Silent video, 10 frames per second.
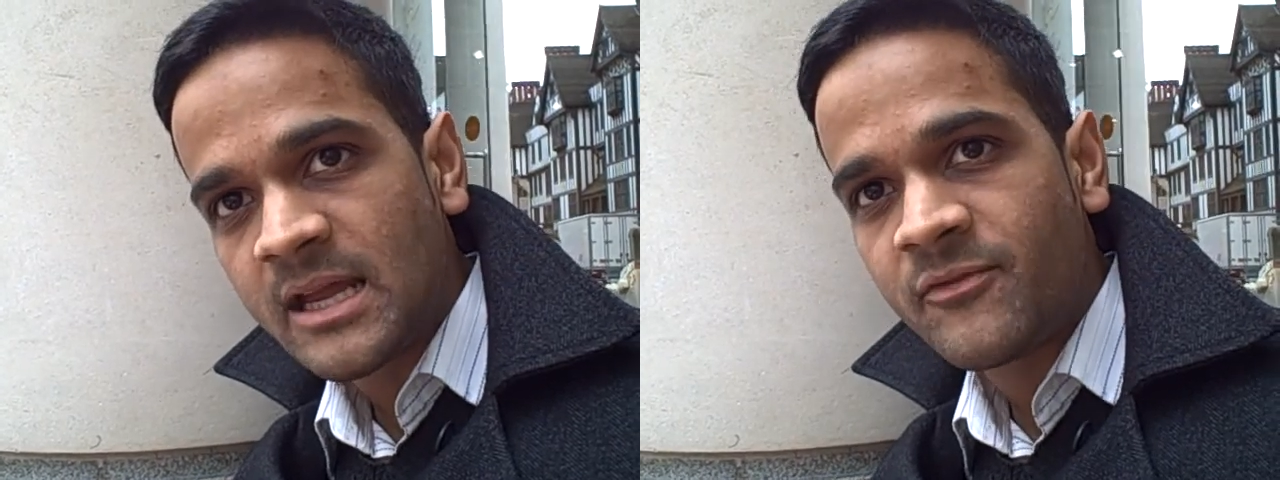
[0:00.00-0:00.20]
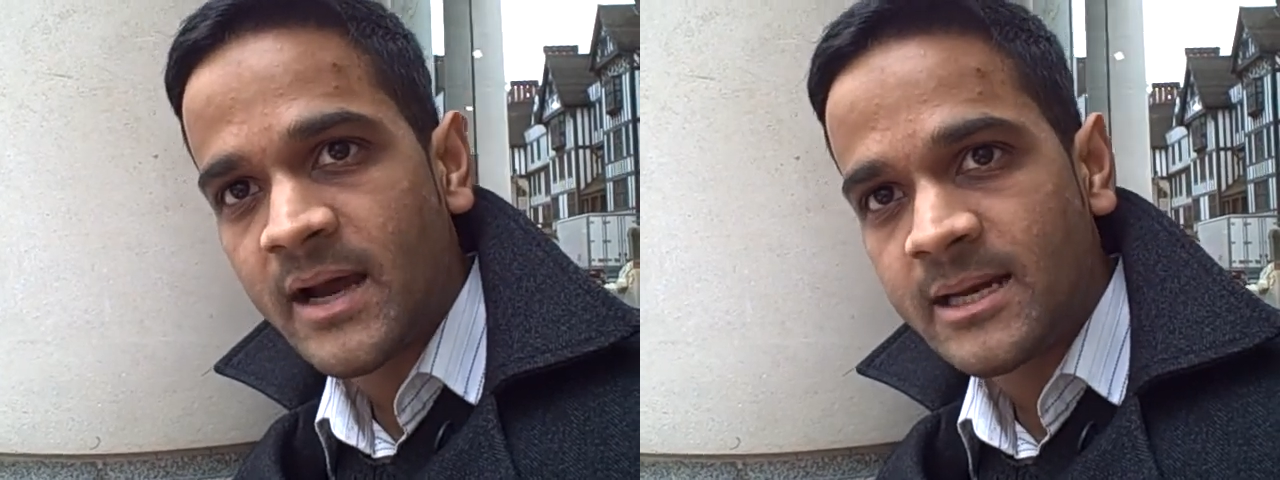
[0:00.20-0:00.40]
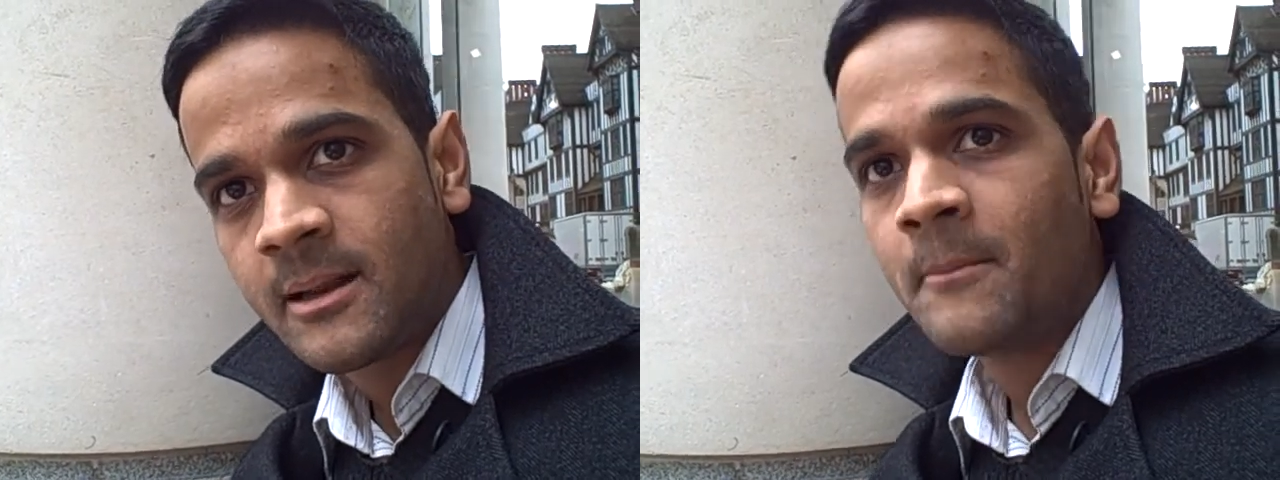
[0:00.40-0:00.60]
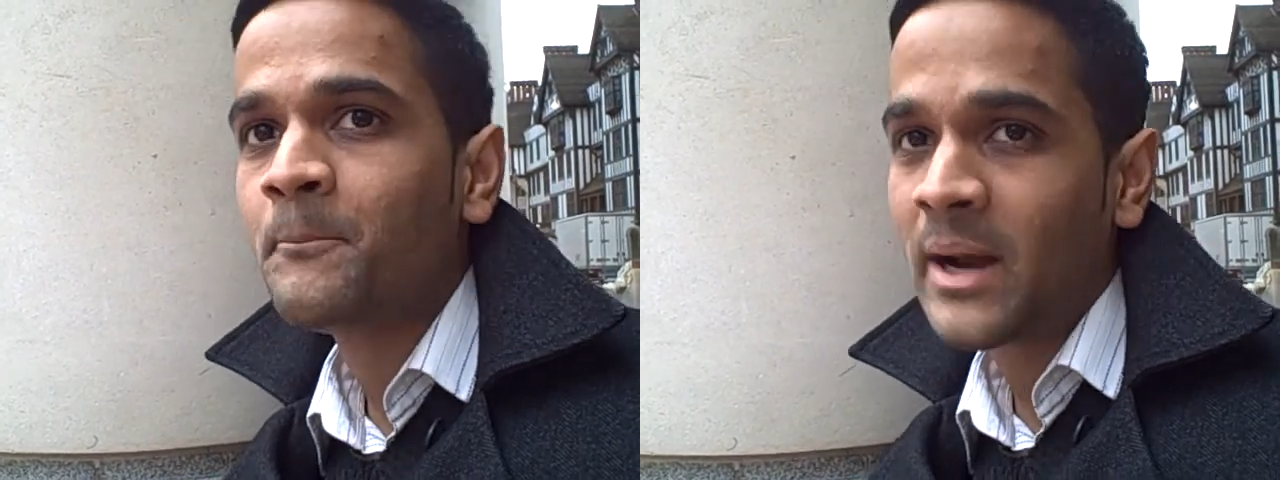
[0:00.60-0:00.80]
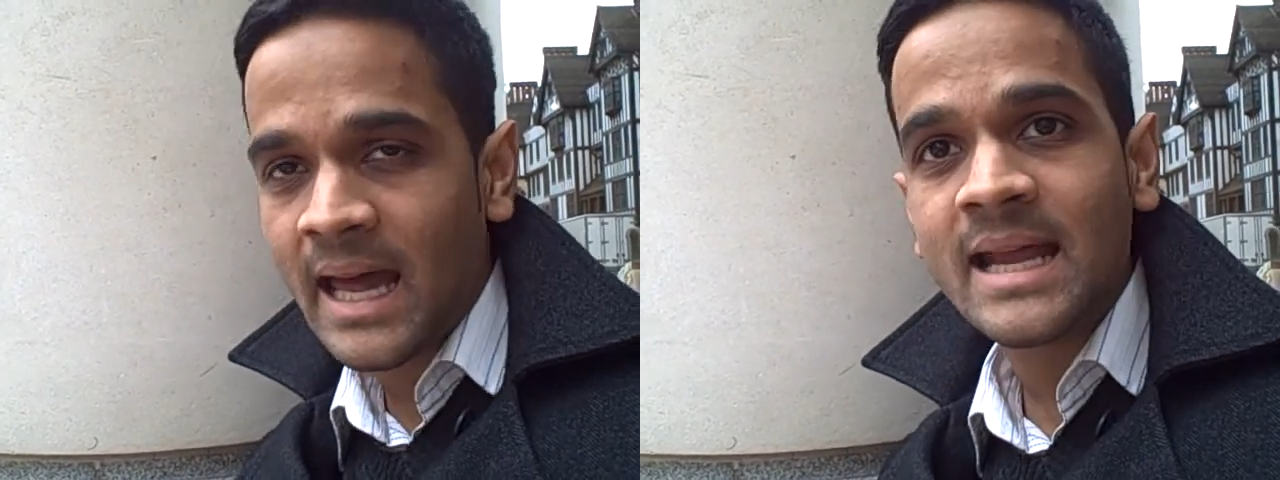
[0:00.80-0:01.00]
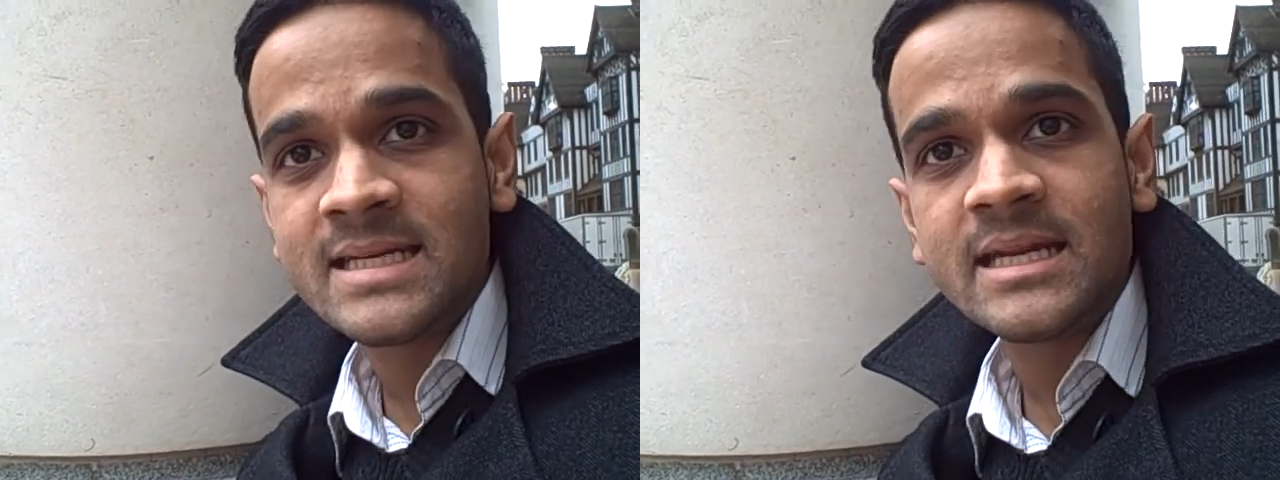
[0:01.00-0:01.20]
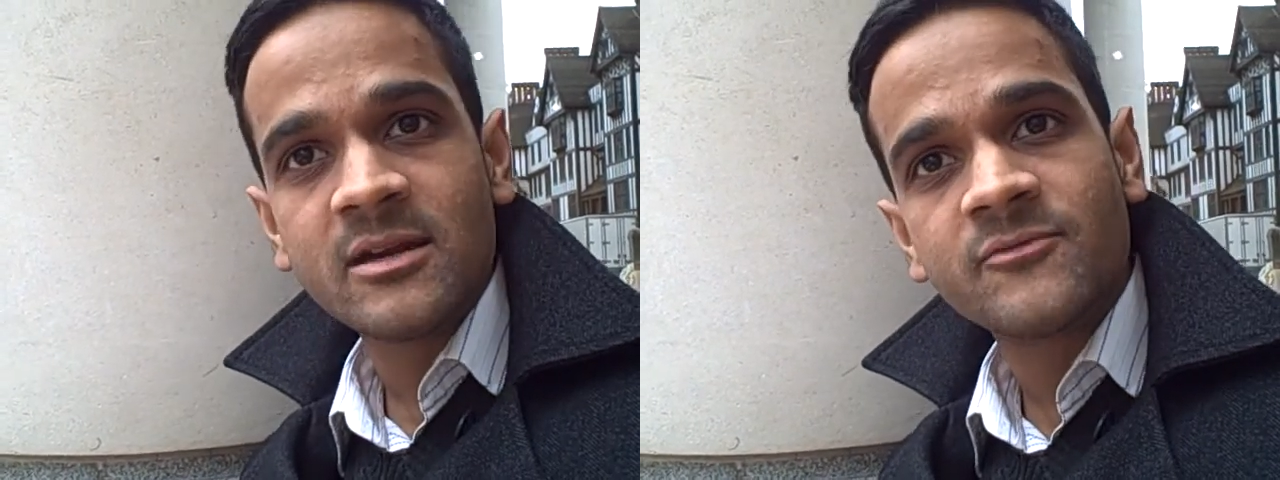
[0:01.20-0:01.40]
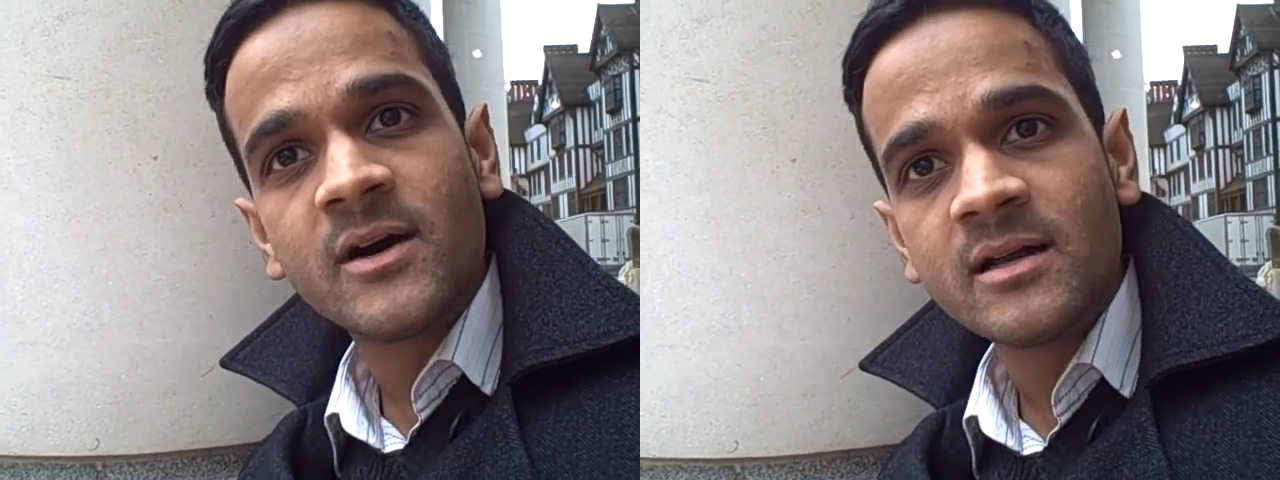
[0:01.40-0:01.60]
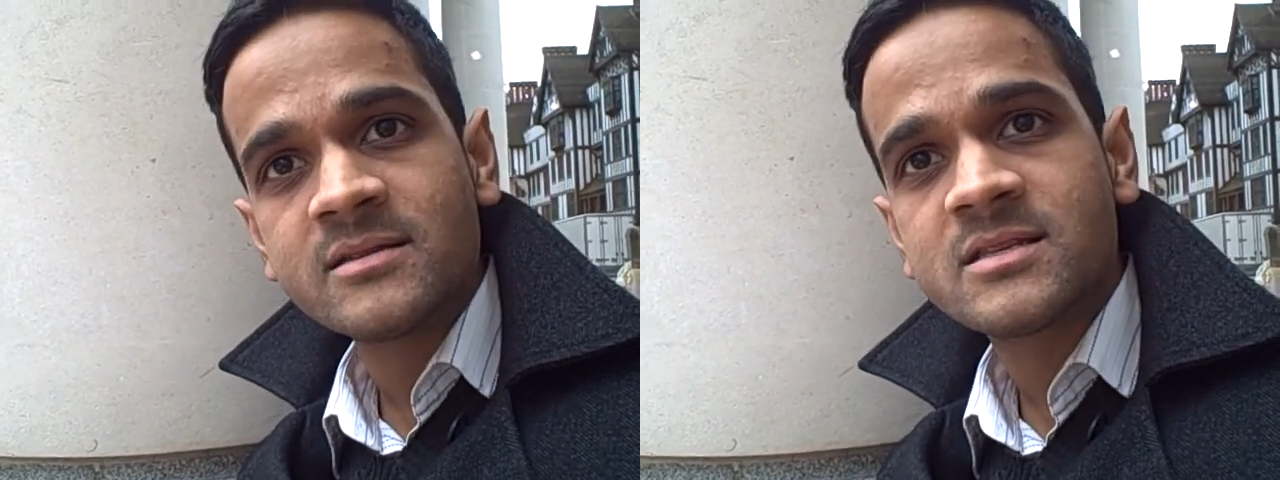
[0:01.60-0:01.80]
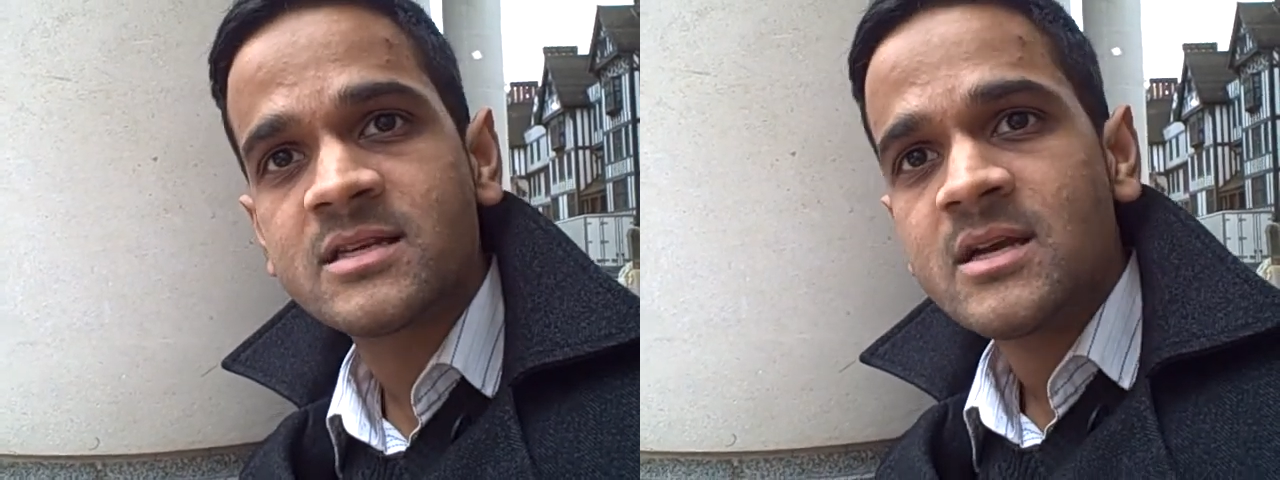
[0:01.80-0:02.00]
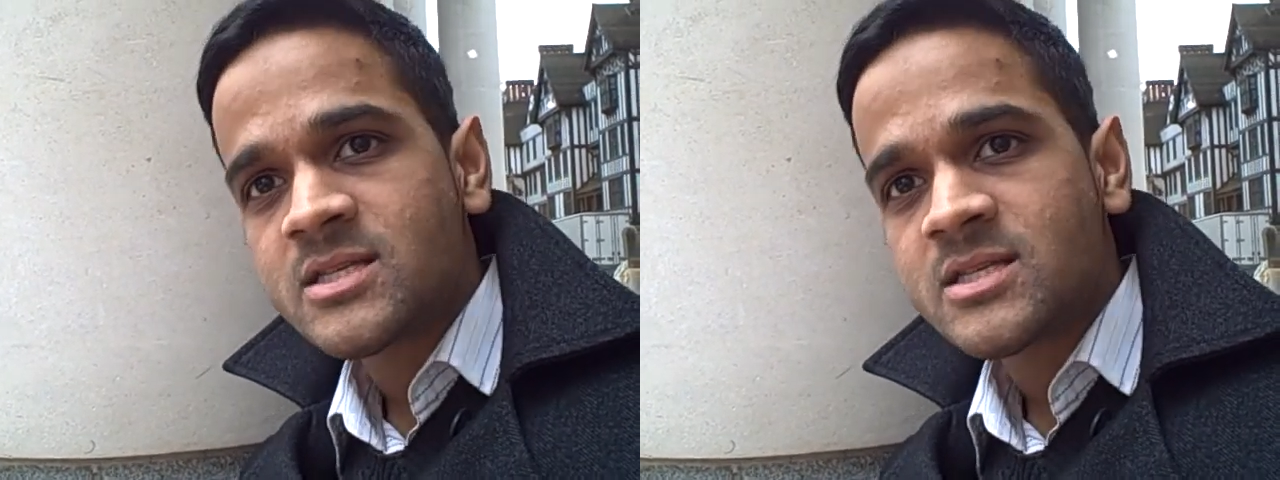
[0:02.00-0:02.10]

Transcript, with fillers: if I had planned it in advance.